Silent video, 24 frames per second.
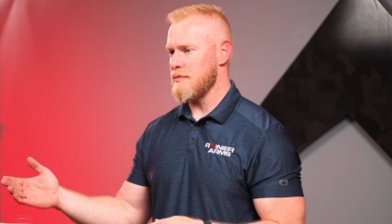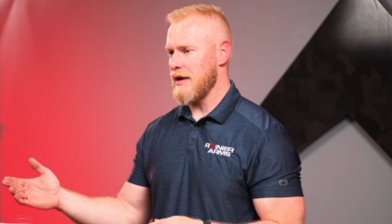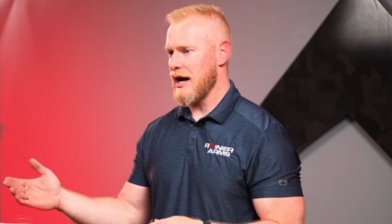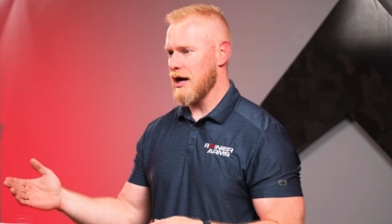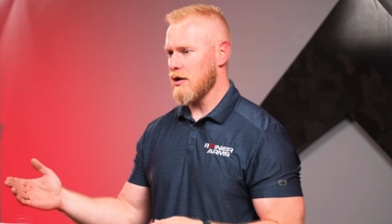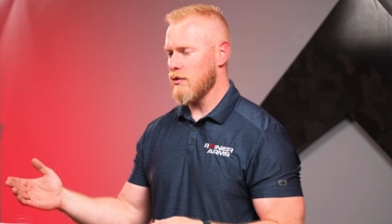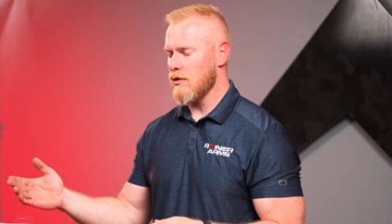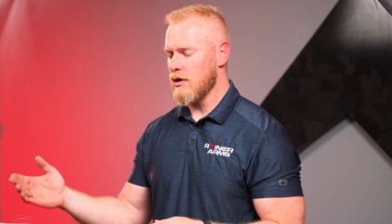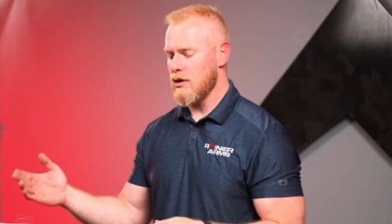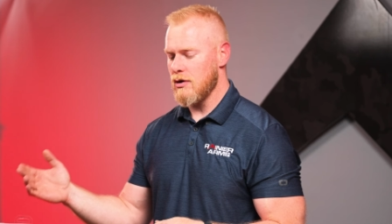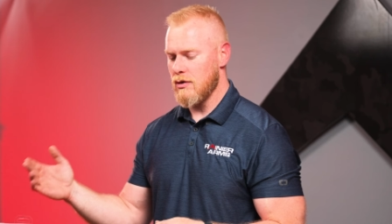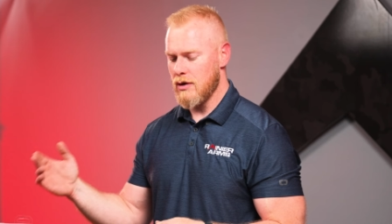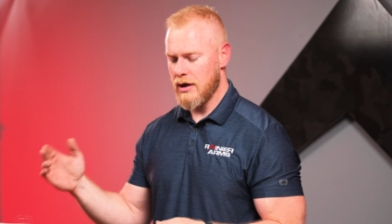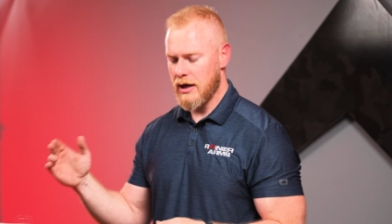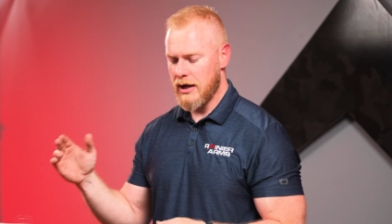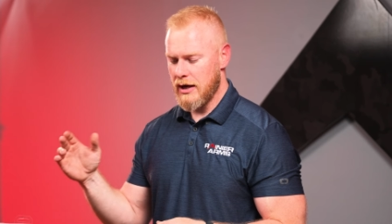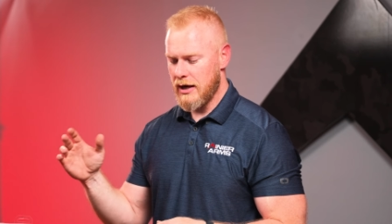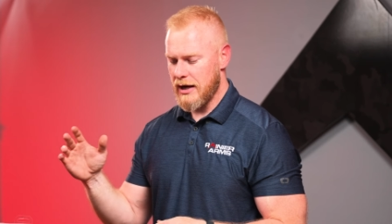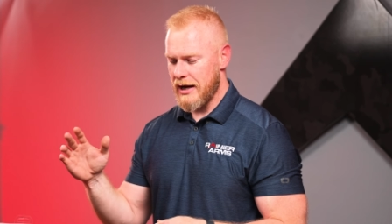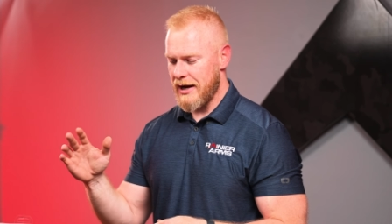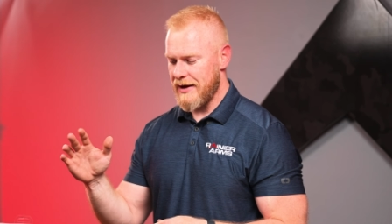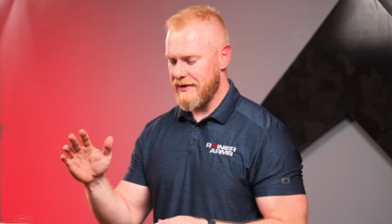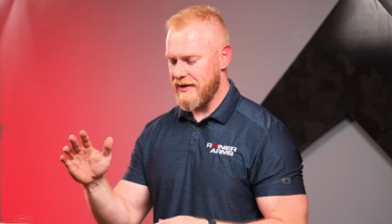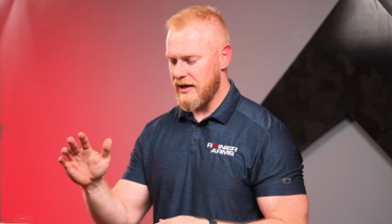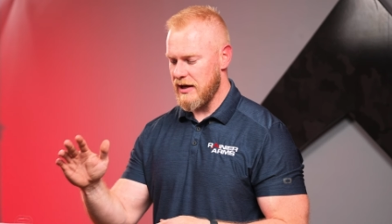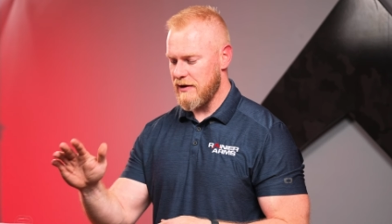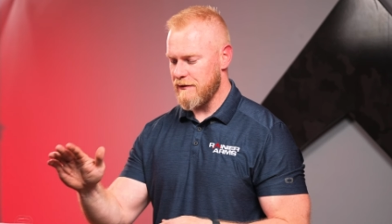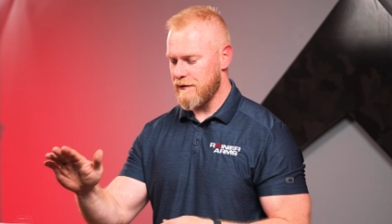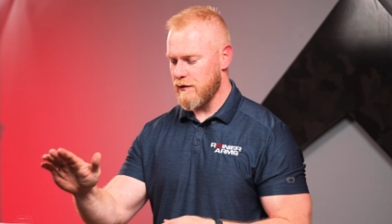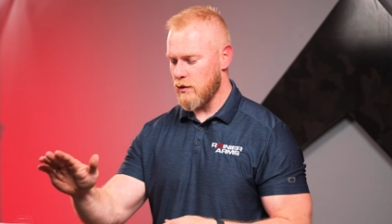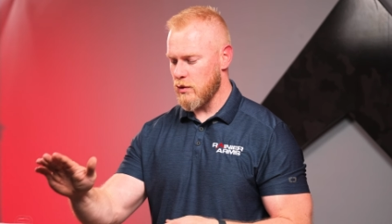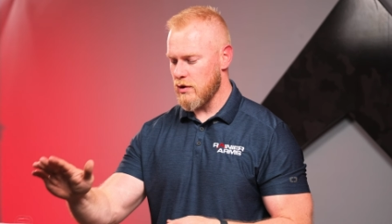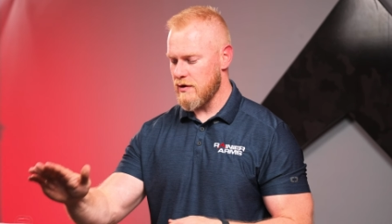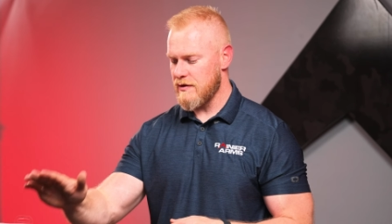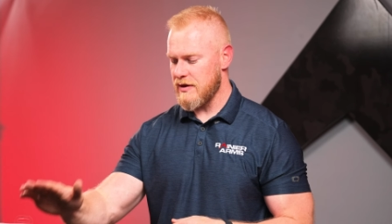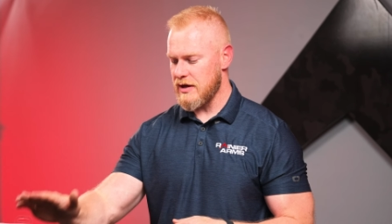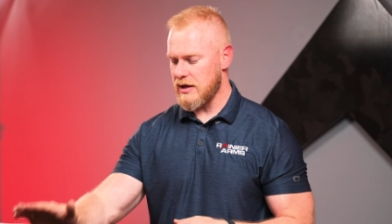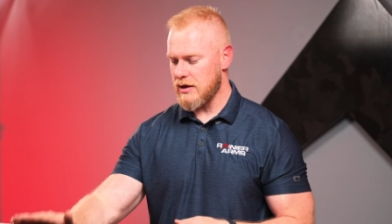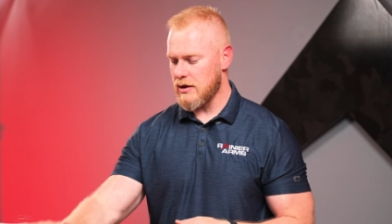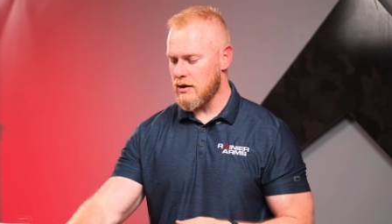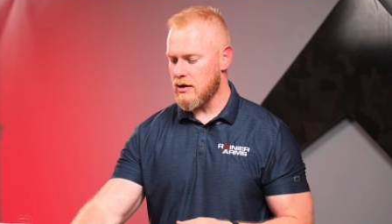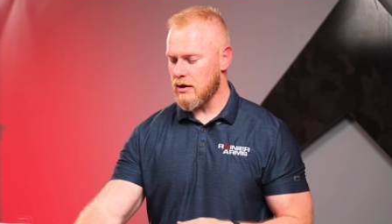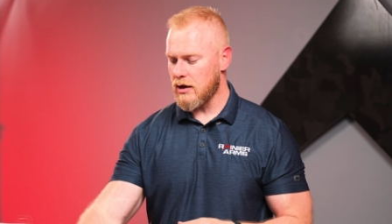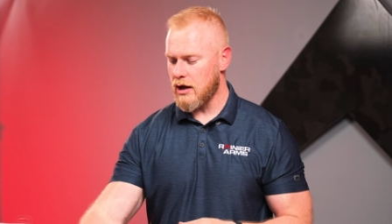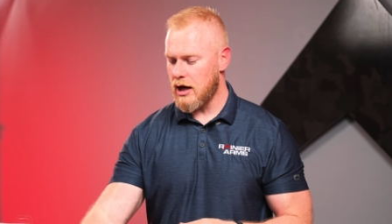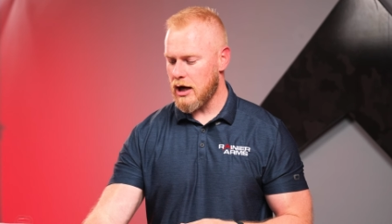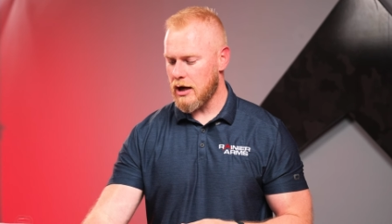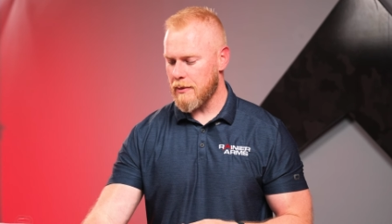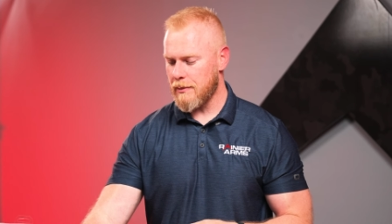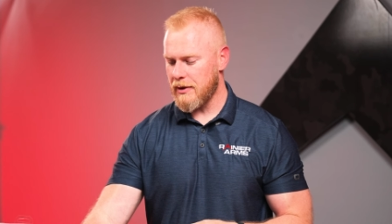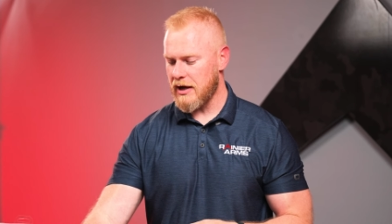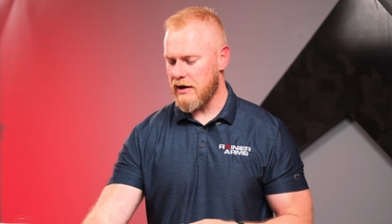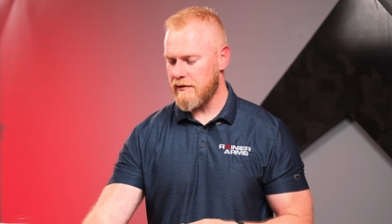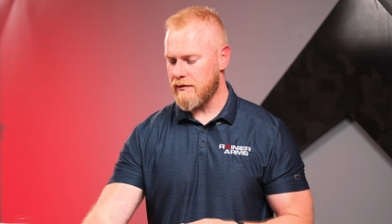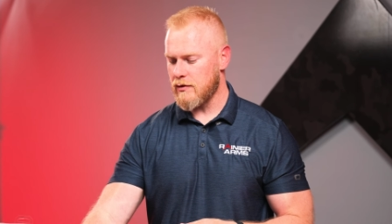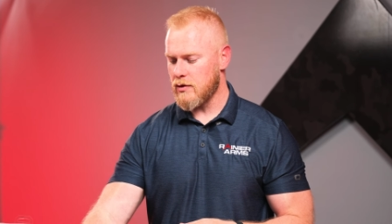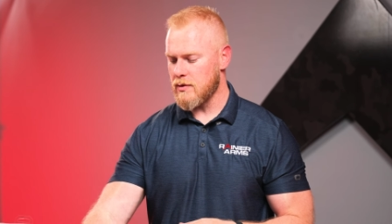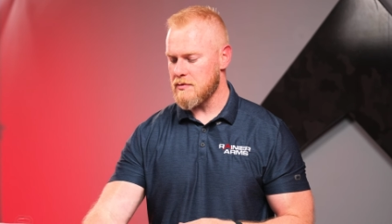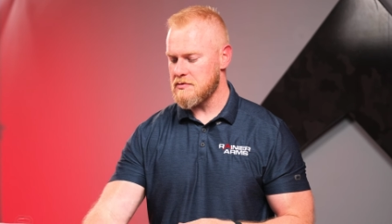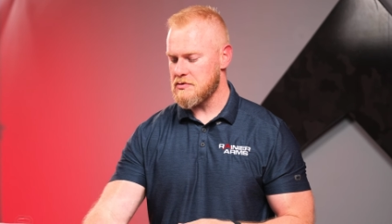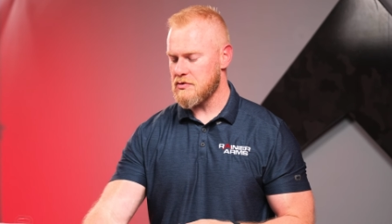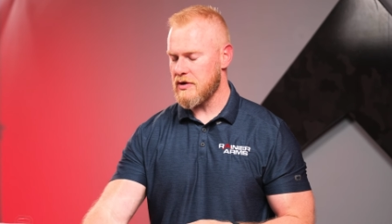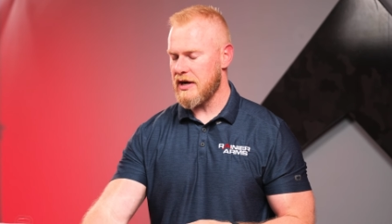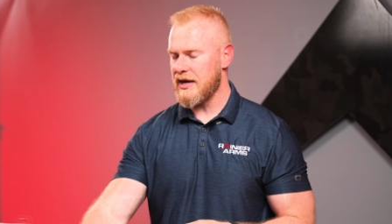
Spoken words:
Macro. And then for the Glock platforms,